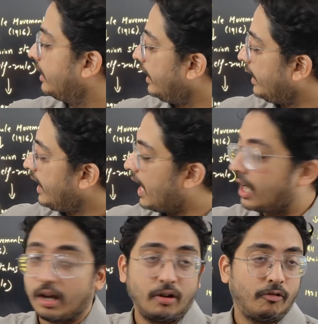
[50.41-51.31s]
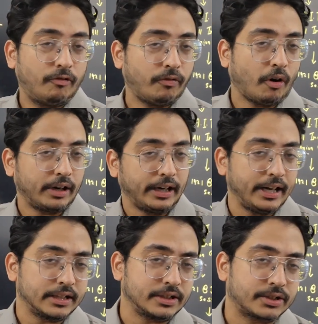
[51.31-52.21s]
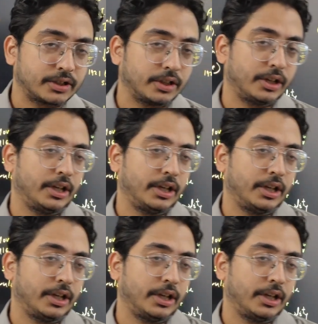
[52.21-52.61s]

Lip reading: India for Indians.